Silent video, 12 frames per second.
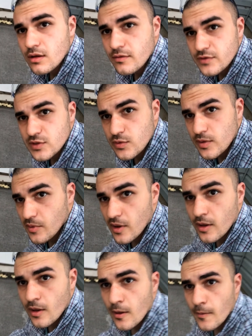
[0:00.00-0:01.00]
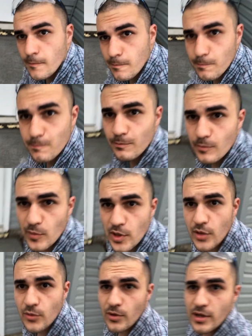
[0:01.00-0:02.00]
have to sweep it. But
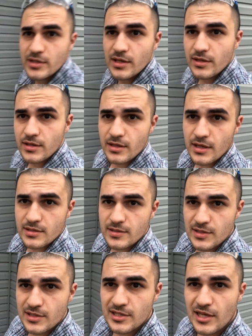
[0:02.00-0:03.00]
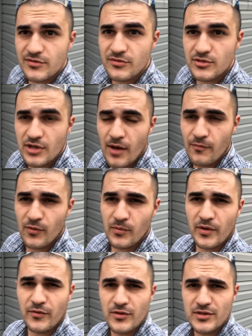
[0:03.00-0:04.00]
otherwise, I think that's a successful job for my
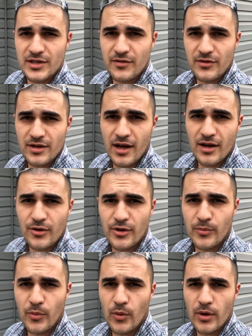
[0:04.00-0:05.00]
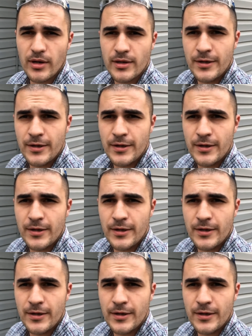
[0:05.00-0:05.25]
first ever concrete pour.